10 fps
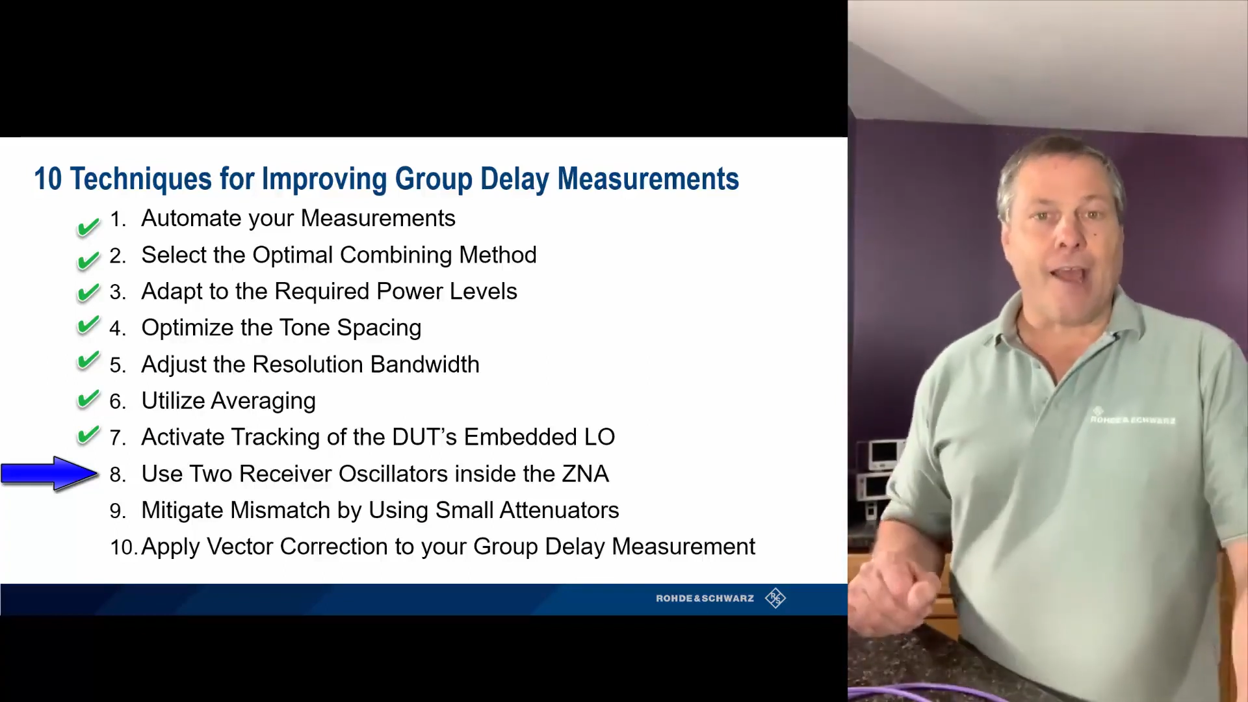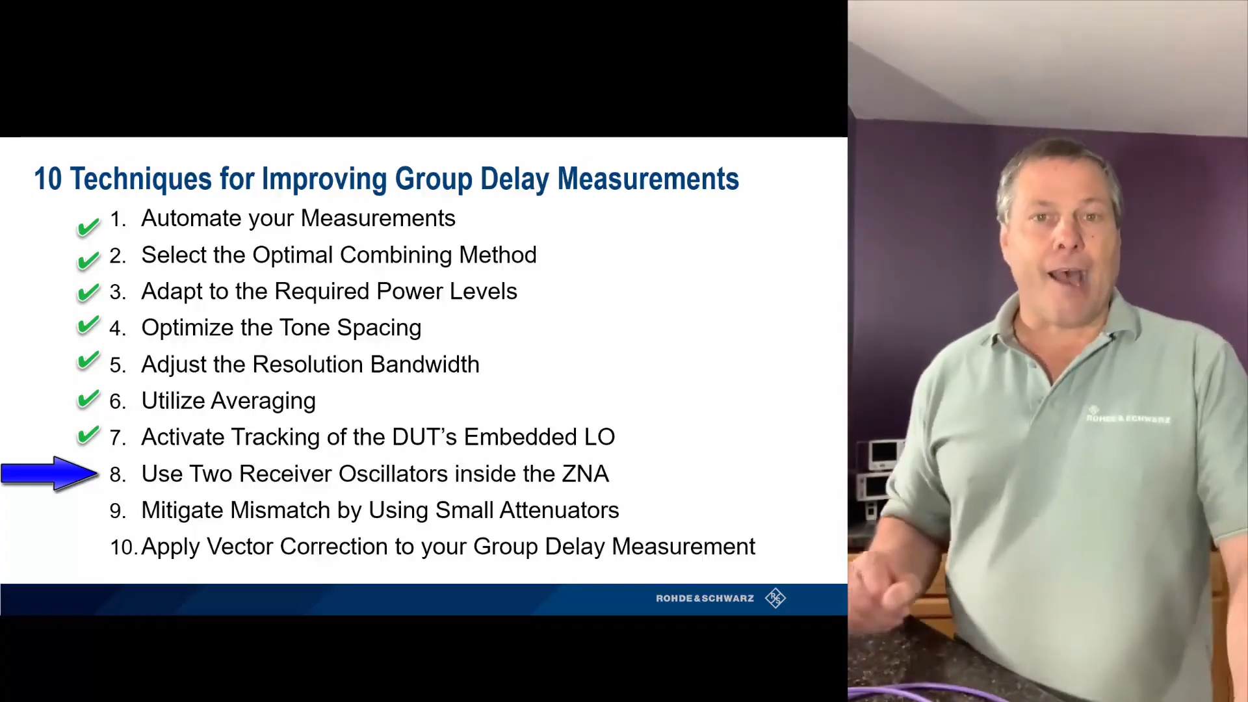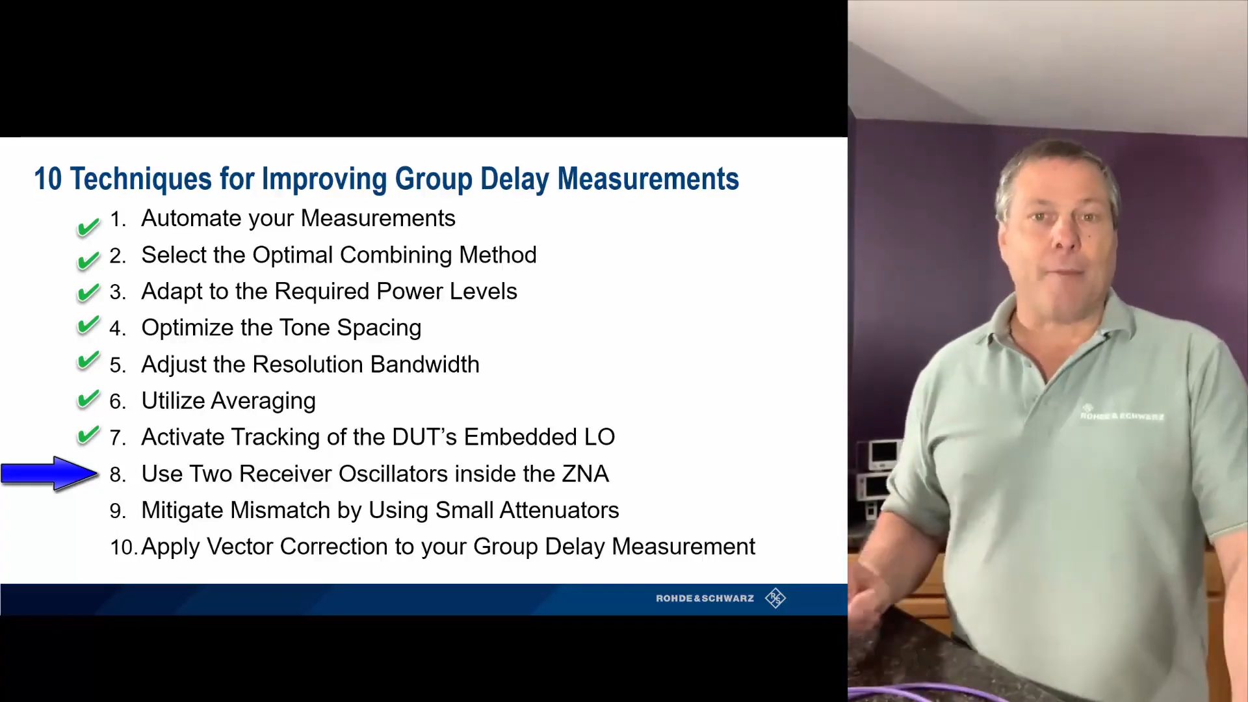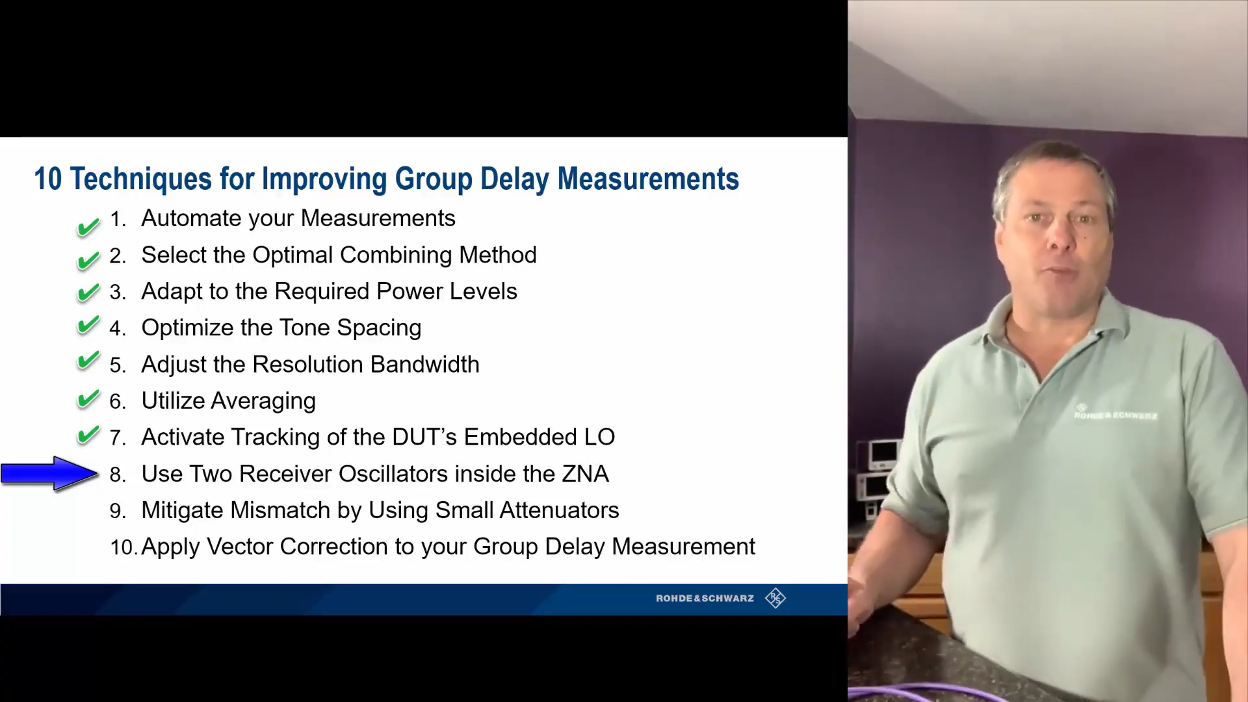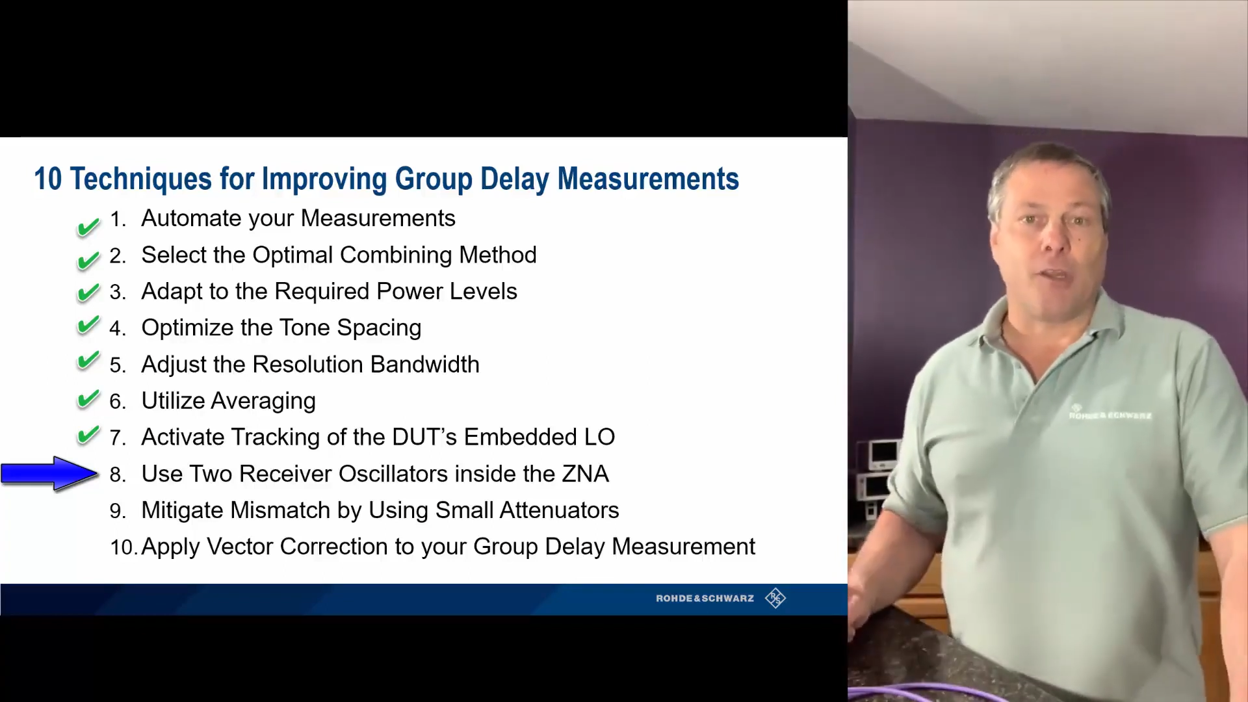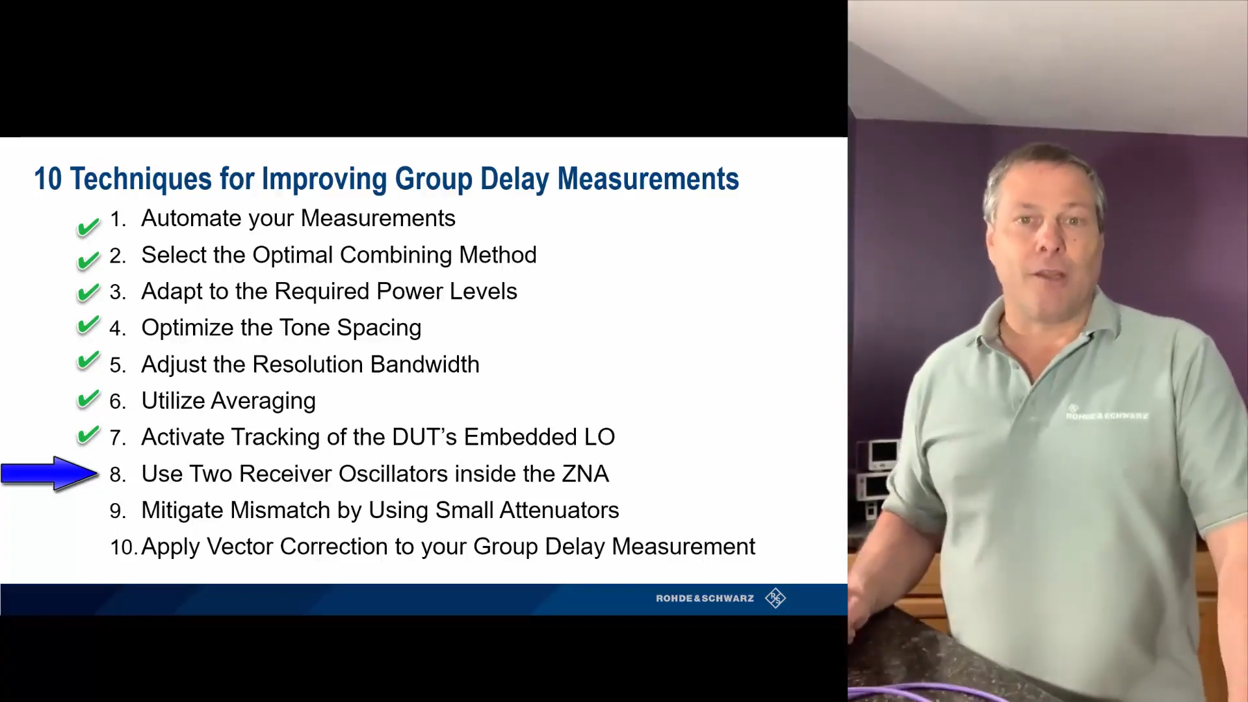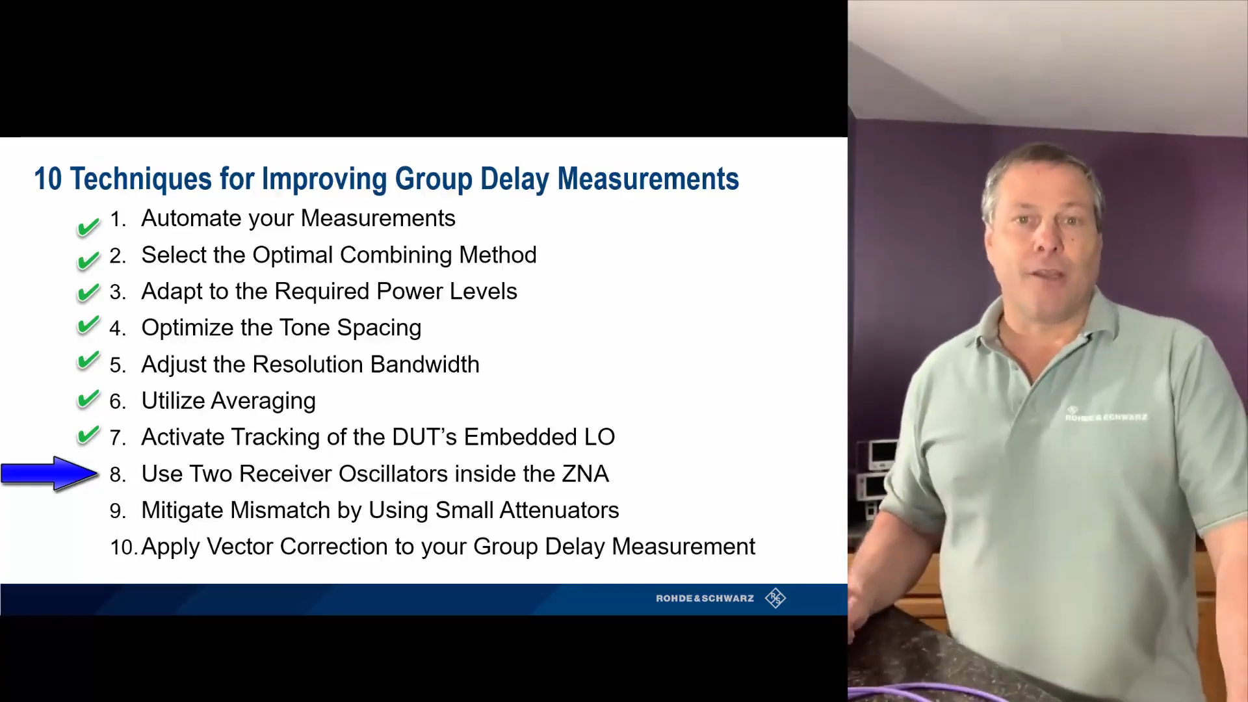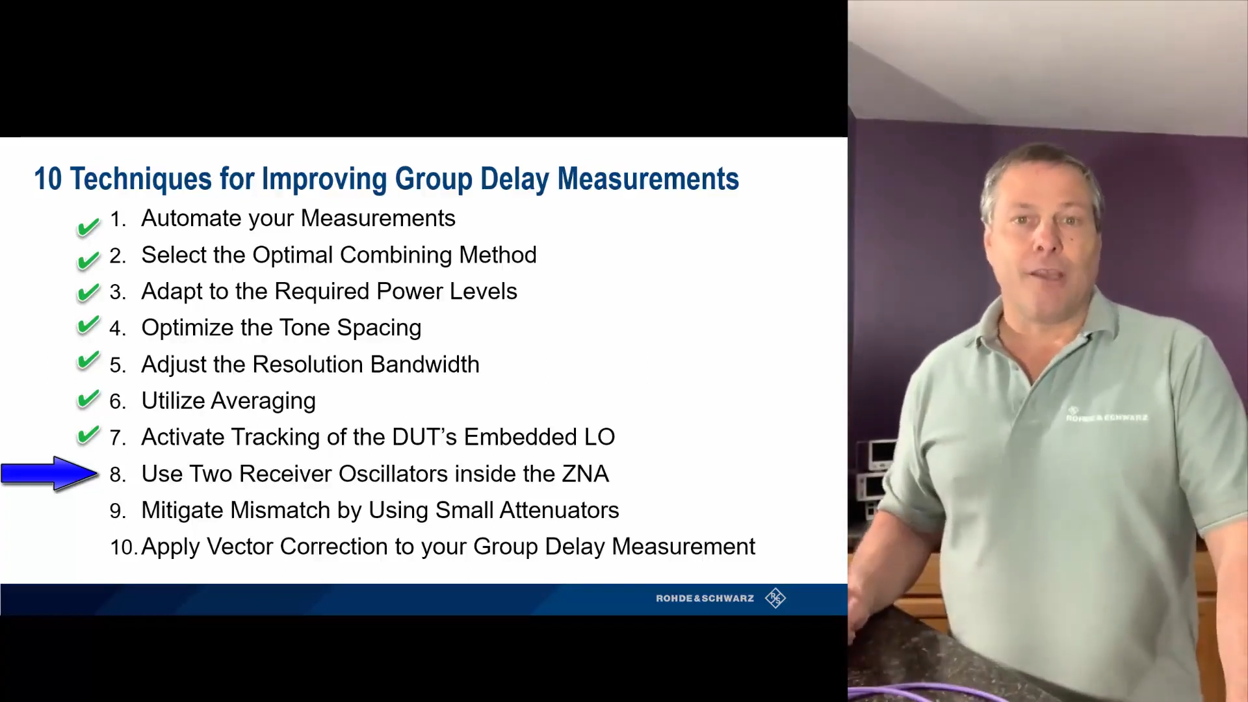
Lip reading: option